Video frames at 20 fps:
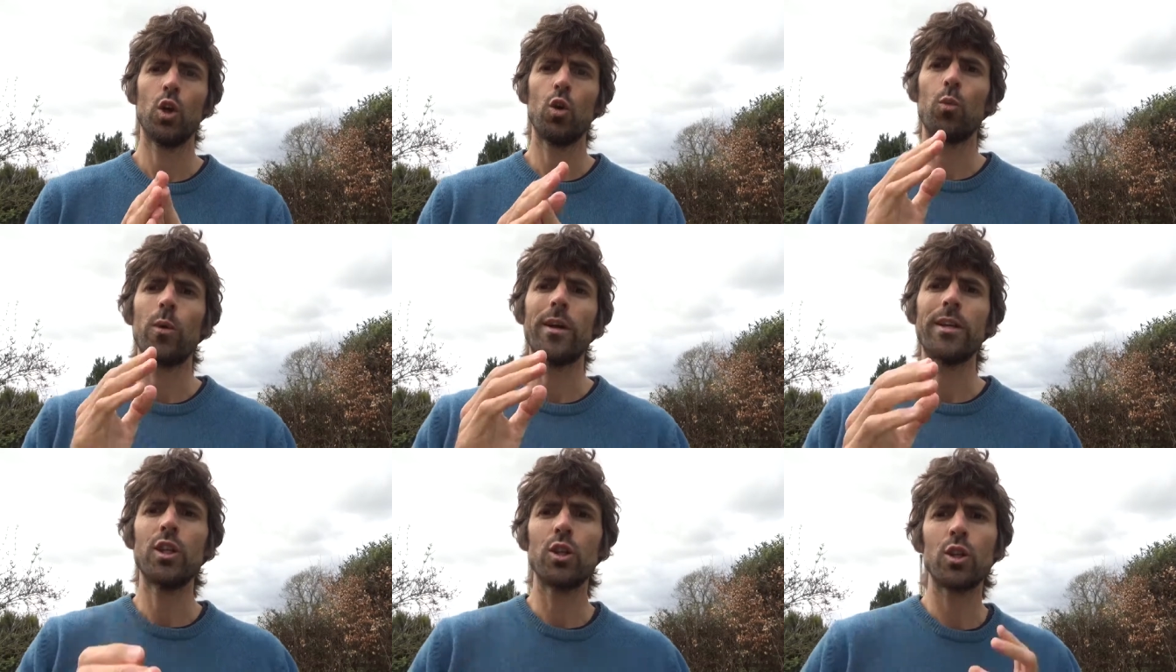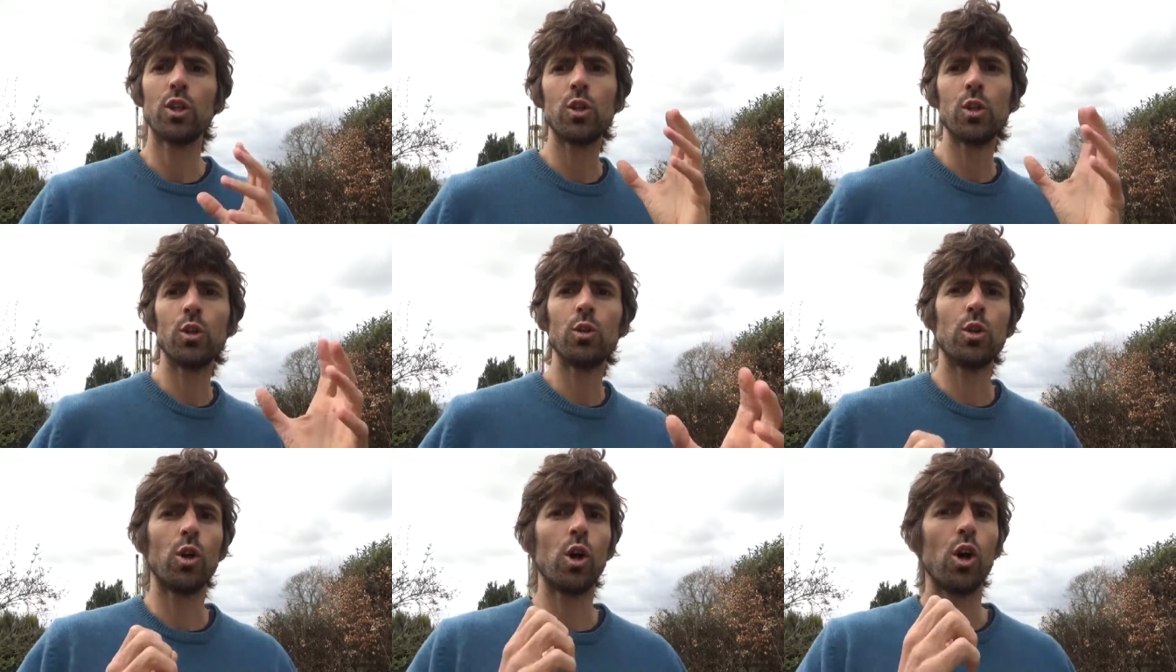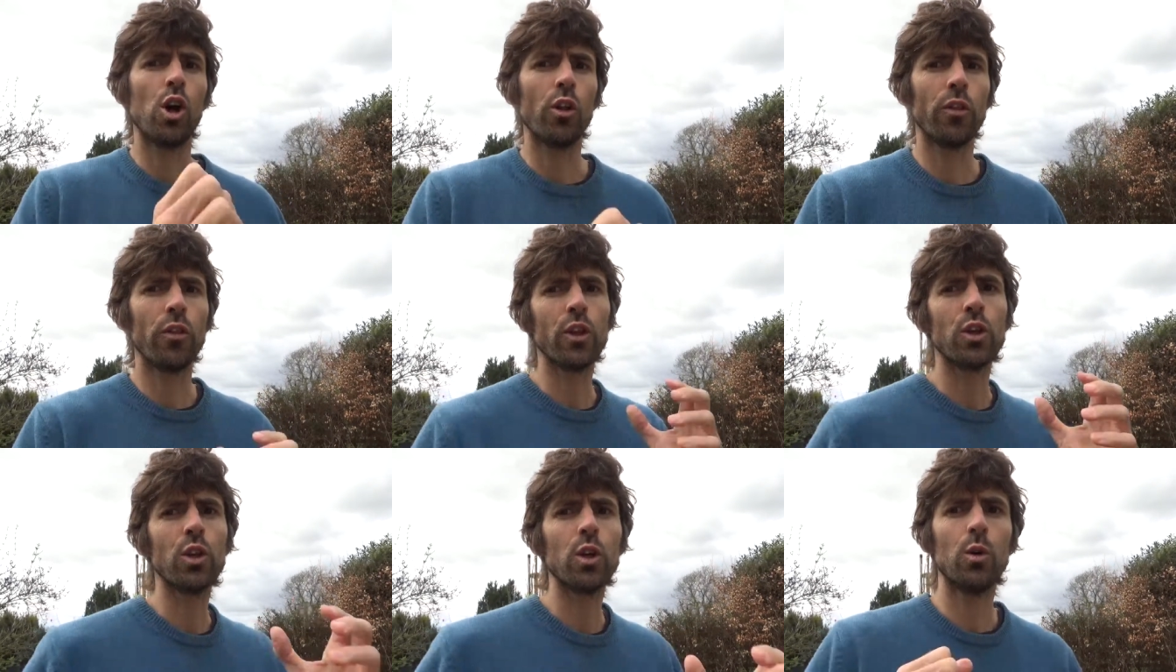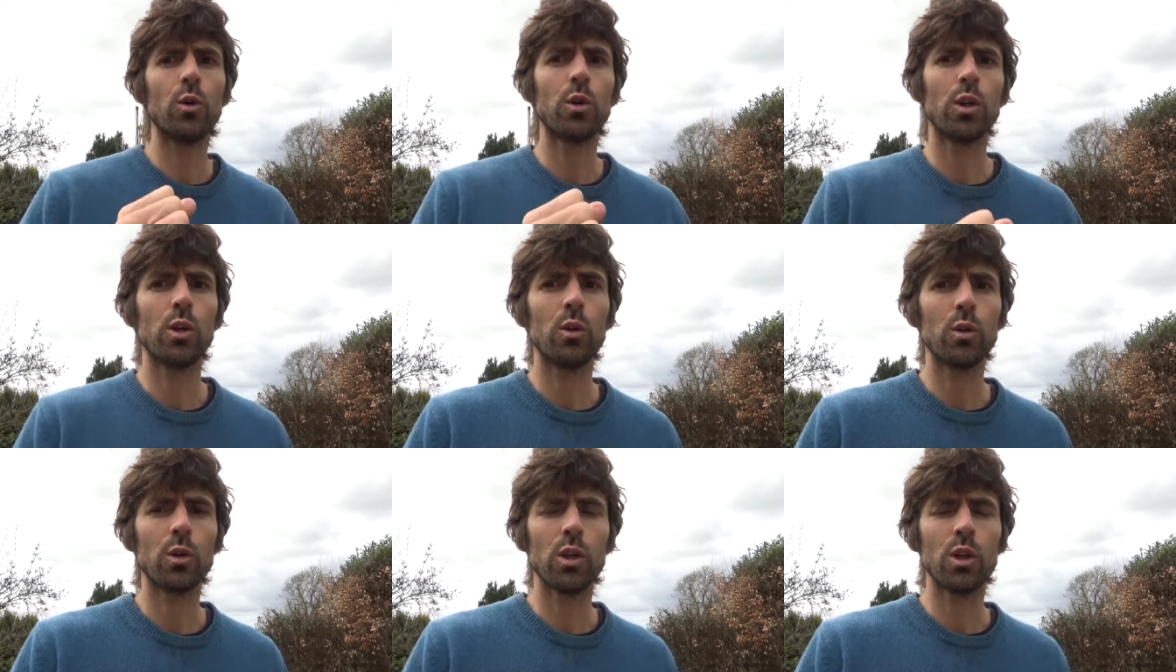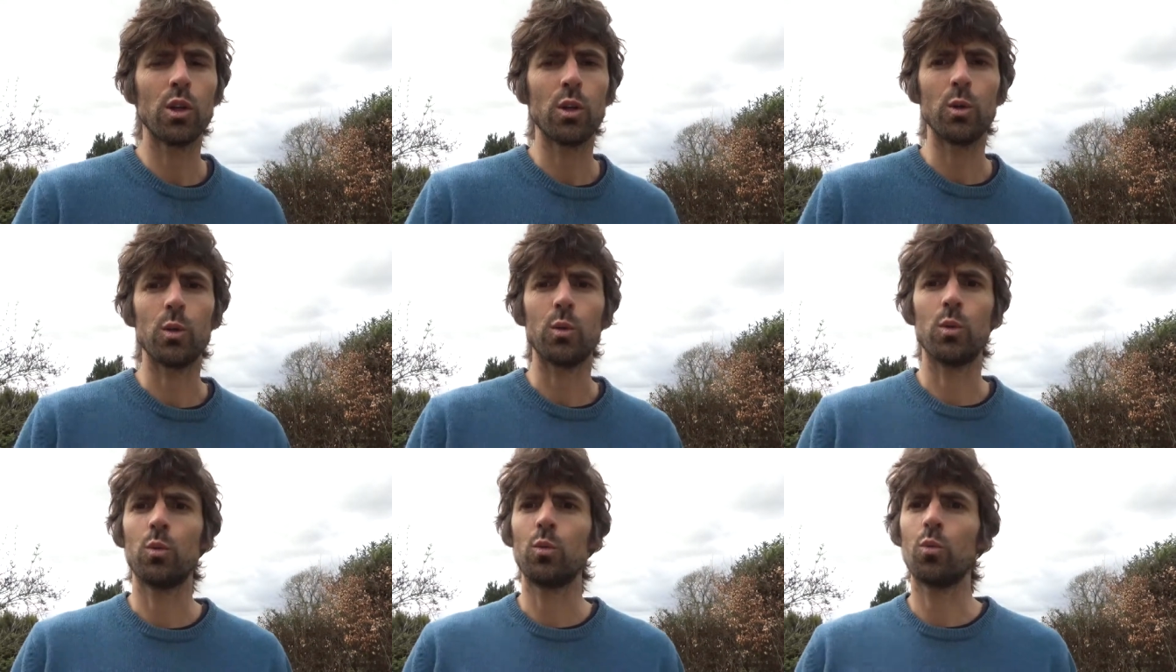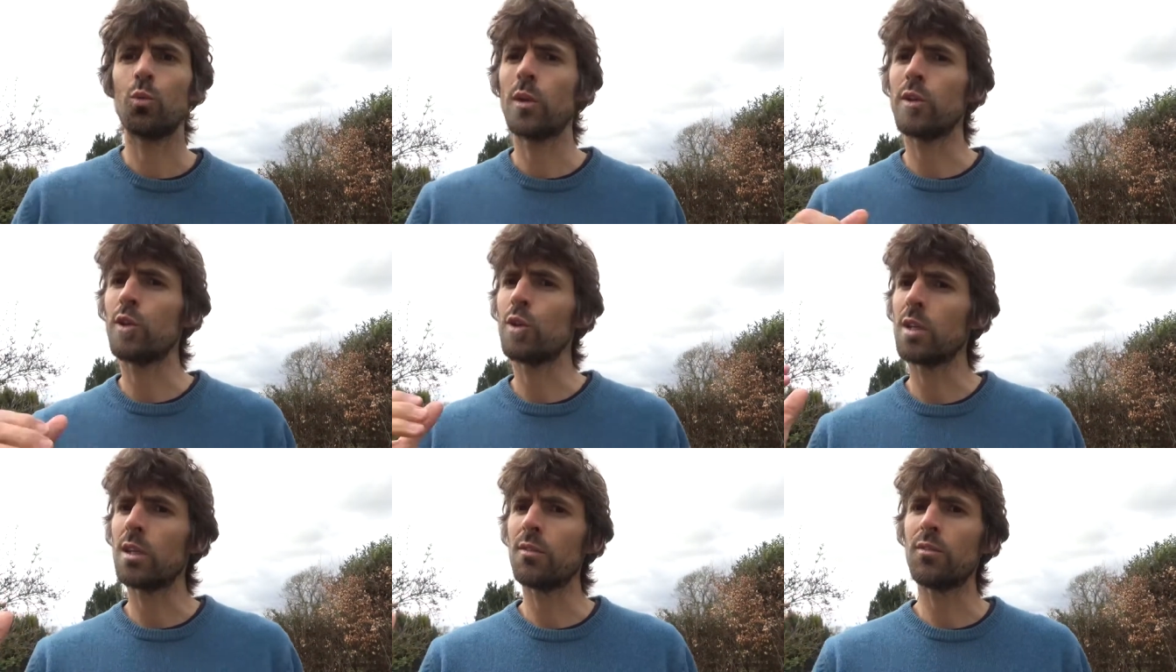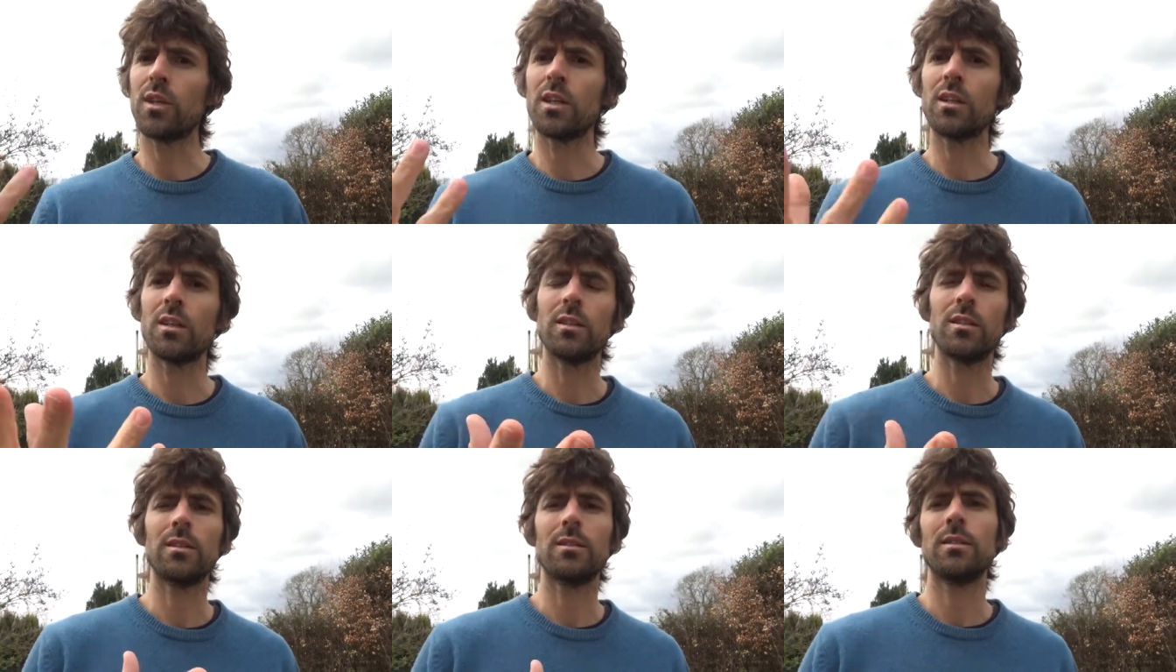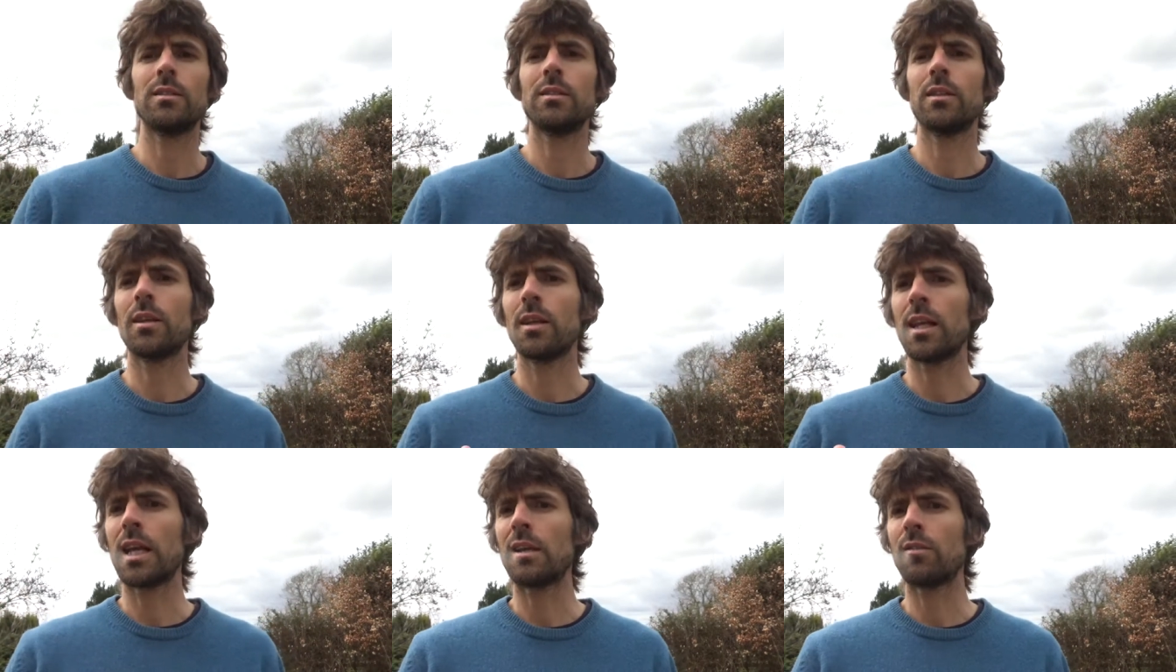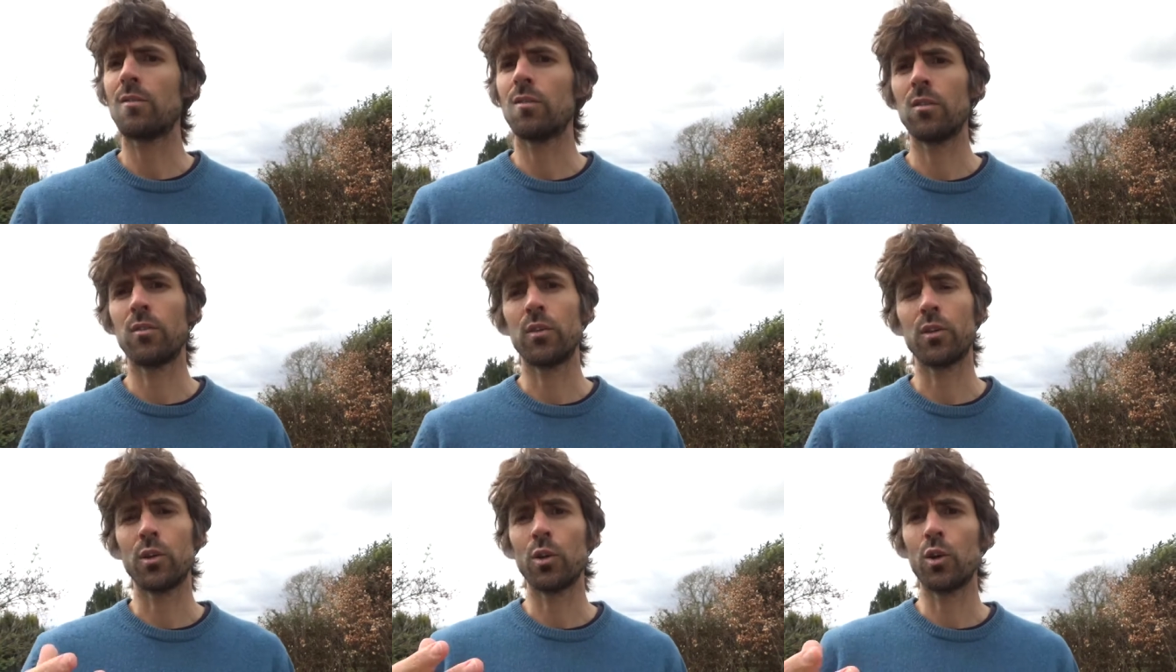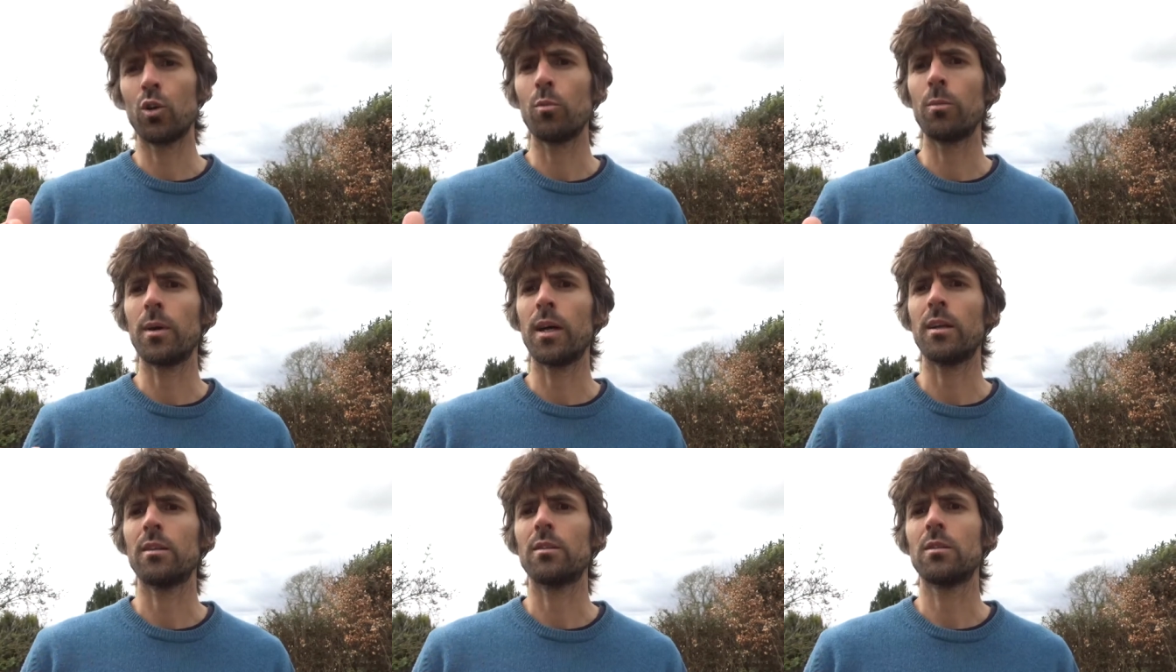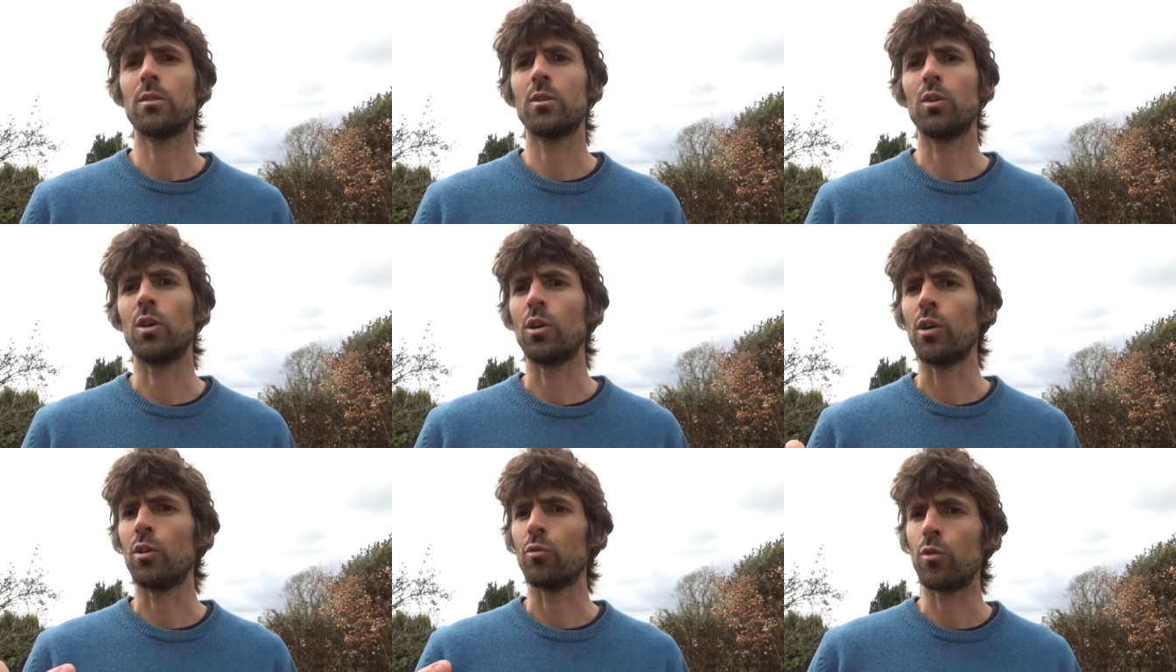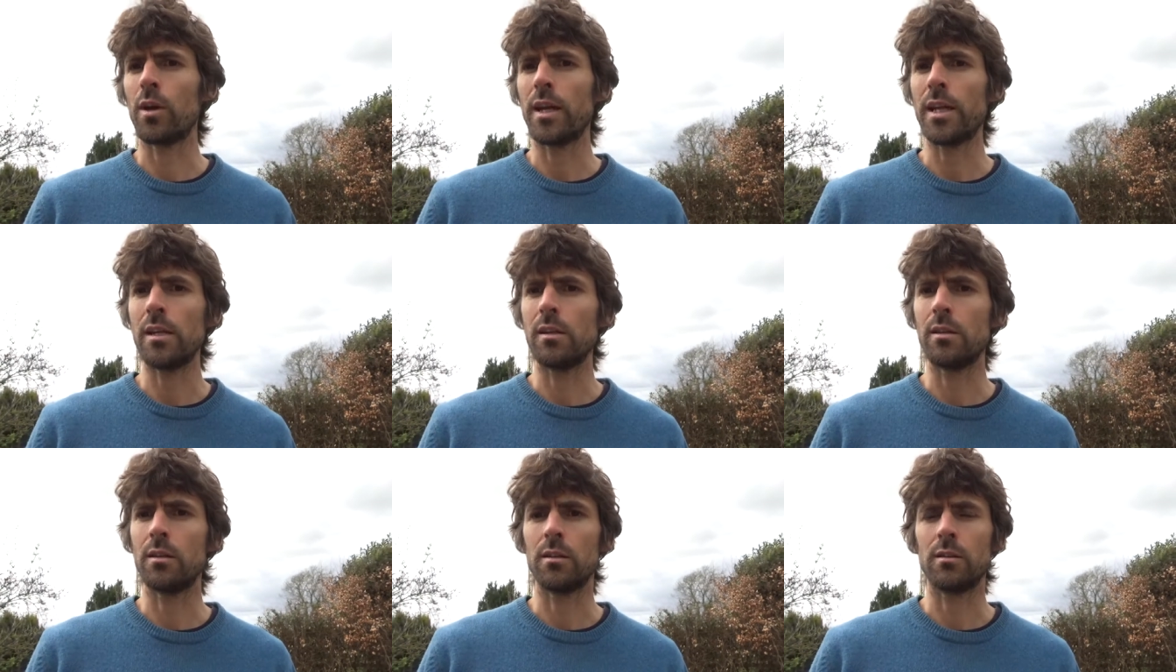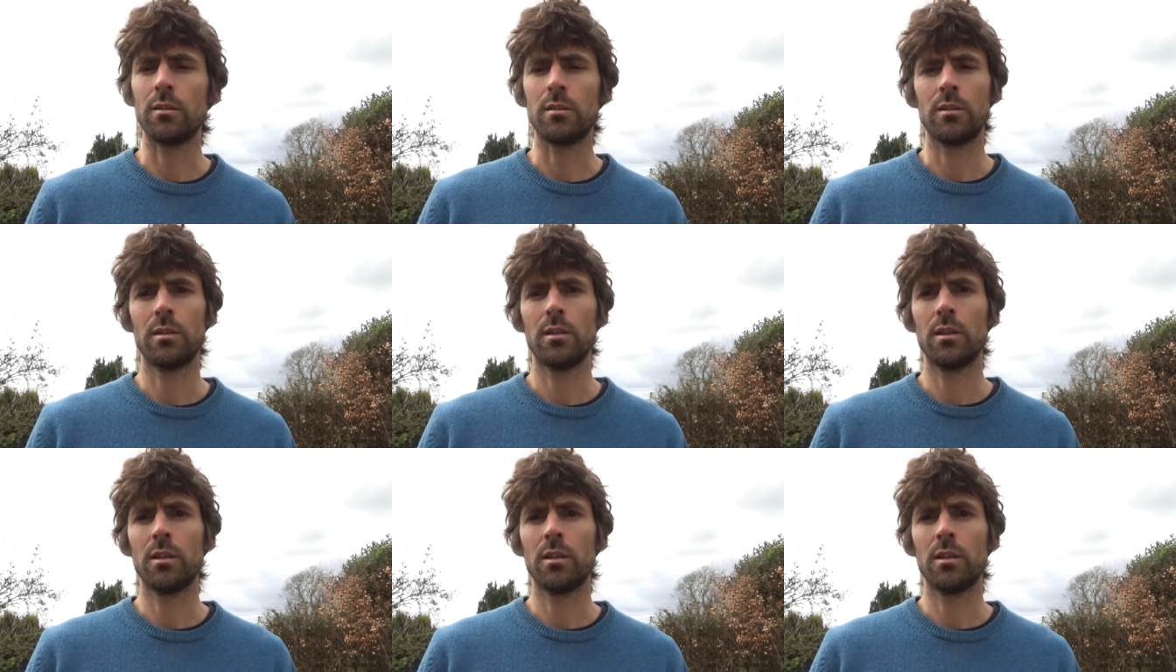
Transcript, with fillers: When you are on the go, go, go, when you're living the life of a nomad or a raider,